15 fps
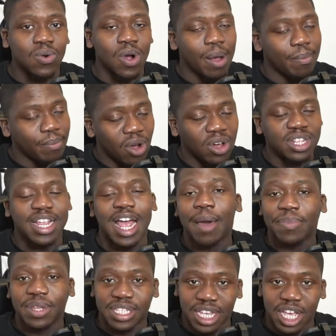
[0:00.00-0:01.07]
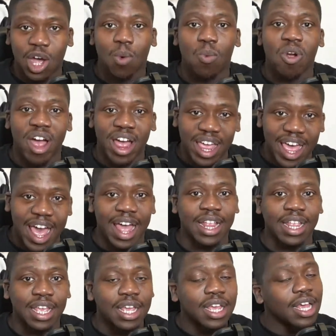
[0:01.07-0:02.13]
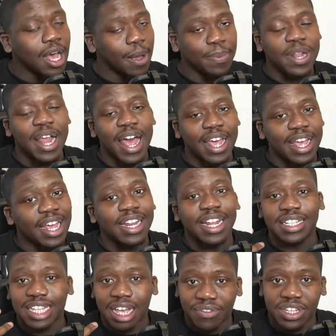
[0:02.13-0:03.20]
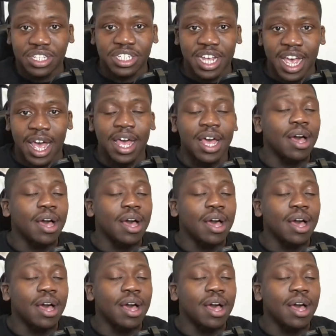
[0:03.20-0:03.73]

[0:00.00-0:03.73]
I'm more than happy to help where I can. Apply and let's have a chat.